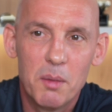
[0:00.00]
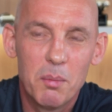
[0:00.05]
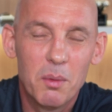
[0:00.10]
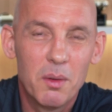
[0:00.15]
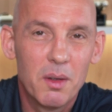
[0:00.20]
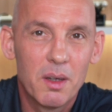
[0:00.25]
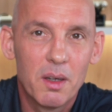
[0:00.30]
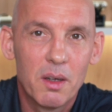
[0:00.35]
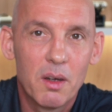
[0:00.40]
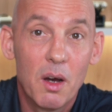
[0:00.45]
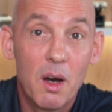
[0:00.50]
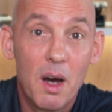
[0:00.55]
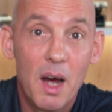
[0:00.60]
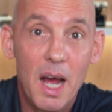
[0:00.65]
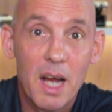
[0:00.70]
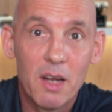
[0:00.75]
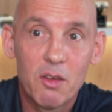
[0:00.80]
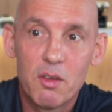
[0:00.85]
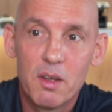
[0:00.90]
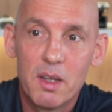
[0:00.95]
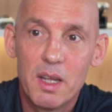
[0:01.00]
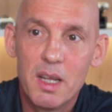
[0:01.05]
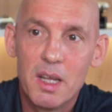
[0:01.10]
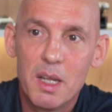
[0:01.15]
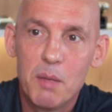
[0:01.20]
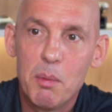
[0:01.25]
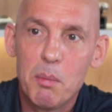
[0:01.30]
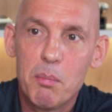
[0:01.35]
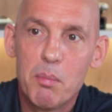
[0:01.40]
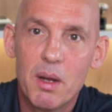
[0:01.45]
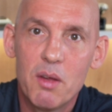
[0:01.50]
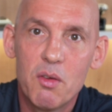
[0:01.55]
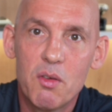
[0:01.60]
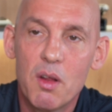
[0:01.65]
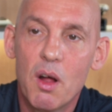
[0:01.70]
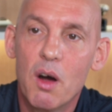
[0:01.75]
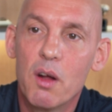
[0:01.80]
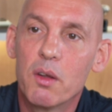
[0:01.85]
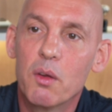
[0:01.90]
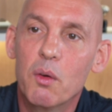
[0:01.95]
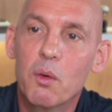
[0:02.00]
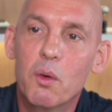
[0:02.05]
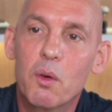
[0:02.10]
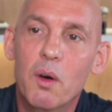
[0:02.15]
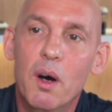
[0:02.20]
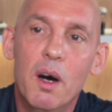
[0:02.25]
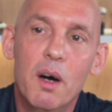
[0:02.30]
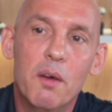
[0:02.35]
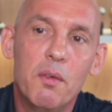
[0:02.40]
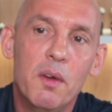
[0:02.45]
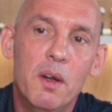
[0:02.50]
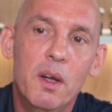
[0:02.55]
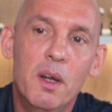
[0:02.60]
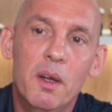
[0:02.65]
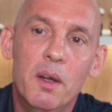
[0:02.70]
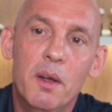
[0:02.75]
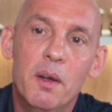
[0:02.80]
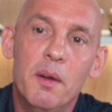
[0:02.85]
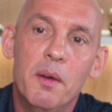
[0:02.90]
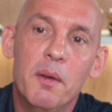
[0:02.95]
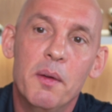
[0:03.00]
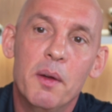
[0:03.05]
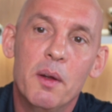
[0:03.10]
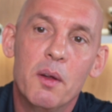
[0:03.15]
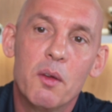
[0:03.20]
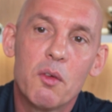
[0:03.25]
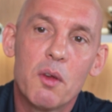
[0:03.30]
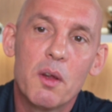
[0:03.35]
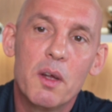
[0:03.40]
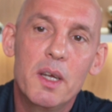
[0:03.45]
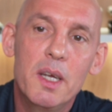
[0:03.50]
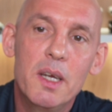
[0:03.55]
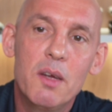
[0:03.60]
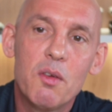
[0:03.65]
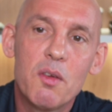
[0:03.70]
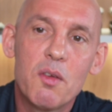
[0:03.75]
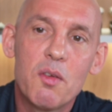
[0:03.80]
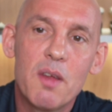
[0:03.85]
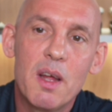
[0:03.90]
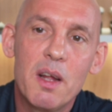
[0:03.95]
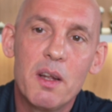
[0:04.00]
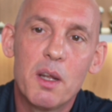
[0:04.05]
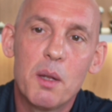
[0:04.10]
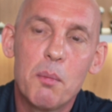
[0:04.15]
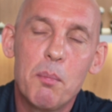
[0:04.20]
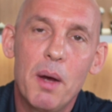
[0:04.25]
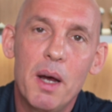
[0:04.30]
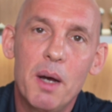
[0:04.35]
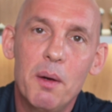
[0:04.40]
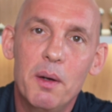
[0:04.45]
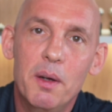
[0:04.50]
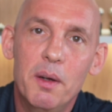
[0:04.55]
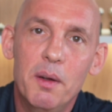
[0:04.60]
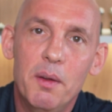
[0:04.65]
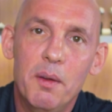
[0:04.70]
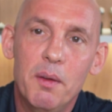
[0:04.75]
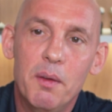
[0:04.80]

but it can't accidentally be pressed on or off. So here's the sound of the power.